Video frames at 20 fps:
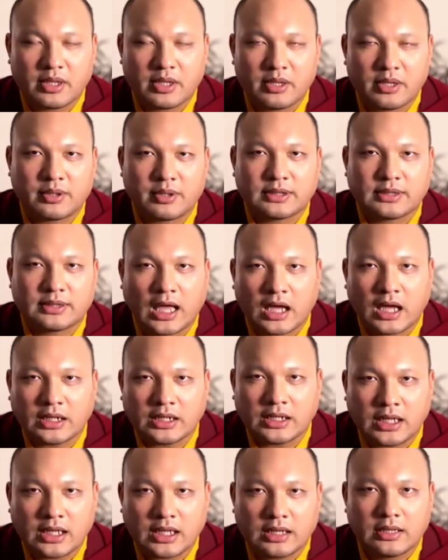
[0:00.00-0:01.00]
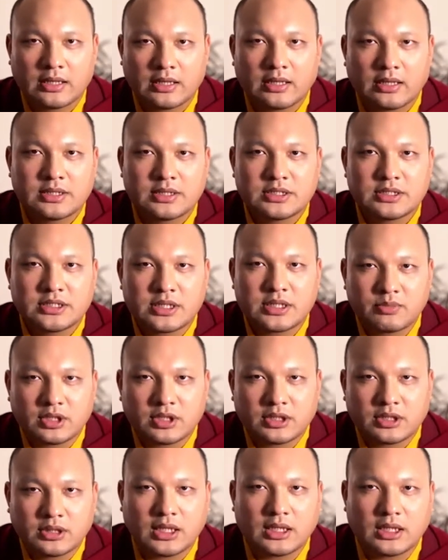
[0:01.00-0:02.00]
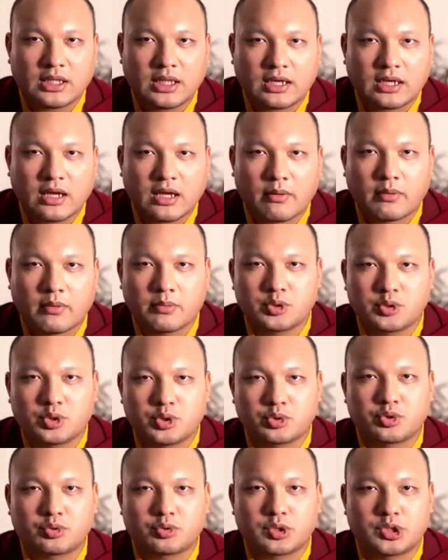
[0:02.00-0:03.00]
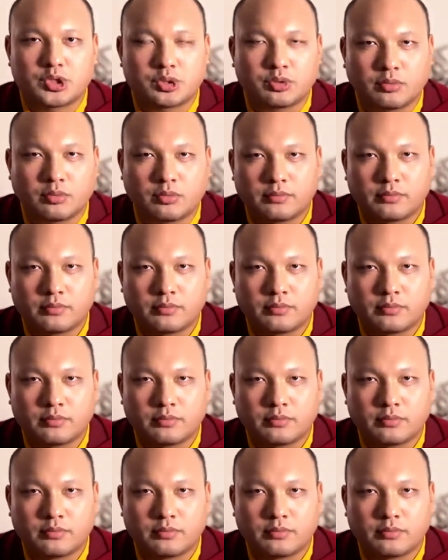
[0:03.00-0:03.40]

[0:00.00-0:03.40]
sort of great emanations that kind of showed in their mind.